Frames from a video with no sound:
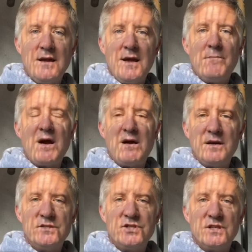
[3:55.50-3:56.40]
My
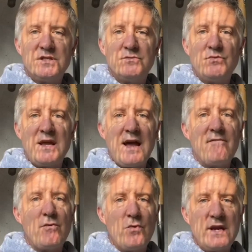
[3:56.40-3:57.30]
hunch is we have
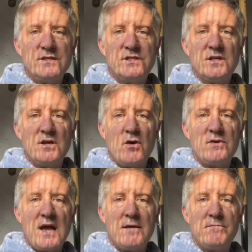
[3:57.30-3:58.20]
a ways to go
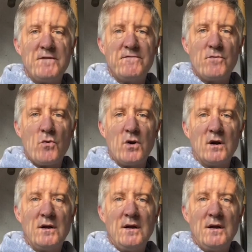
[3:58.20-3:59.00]
yet before